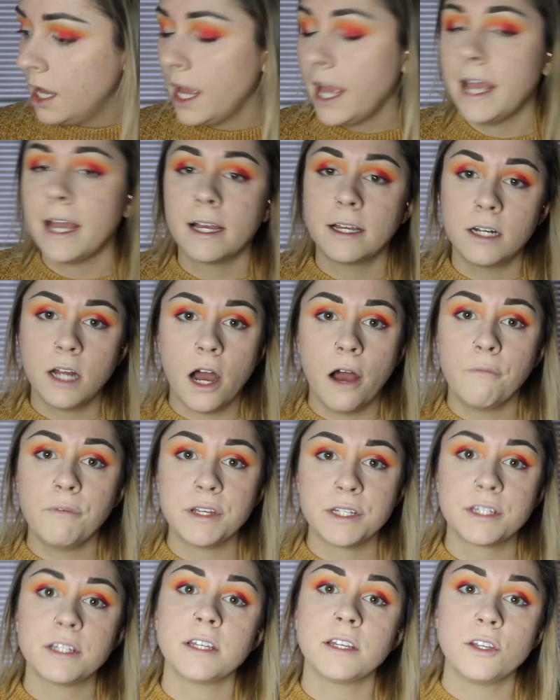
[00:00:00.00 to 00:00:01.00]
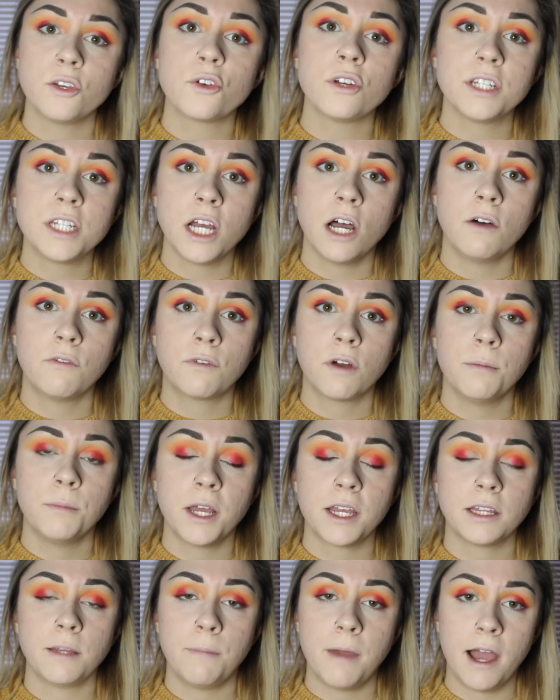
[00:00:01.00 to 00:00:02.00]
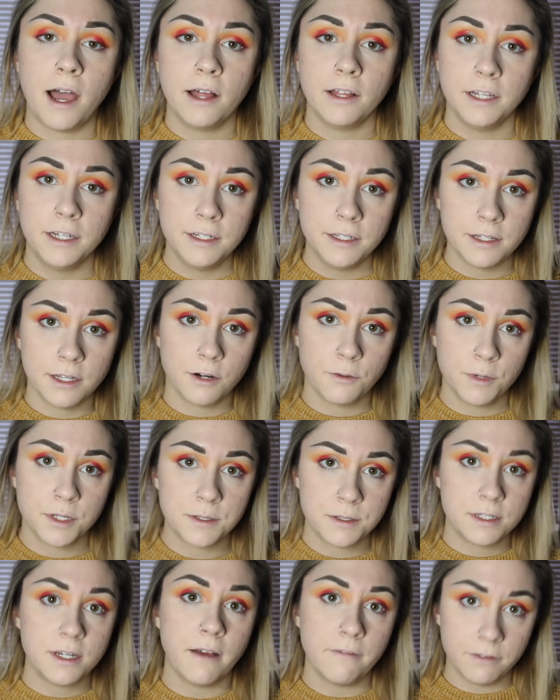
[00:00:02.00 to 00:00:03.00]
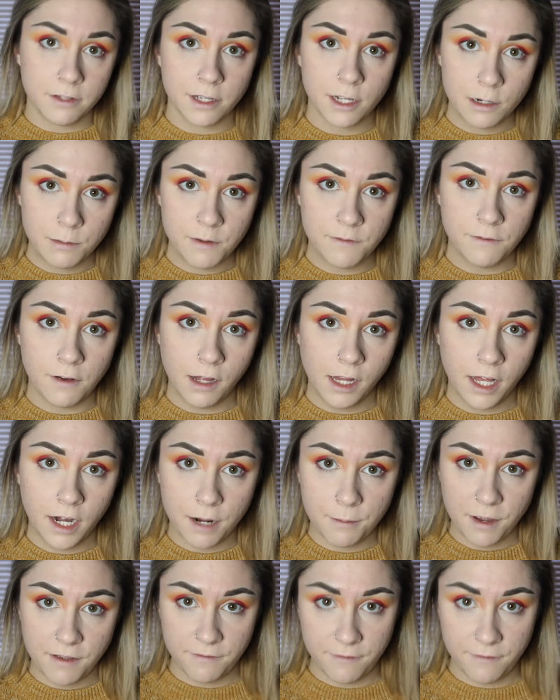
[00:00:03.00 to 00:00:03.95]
And obviously you can tell from like the palette, there was definitely going to be fallout on my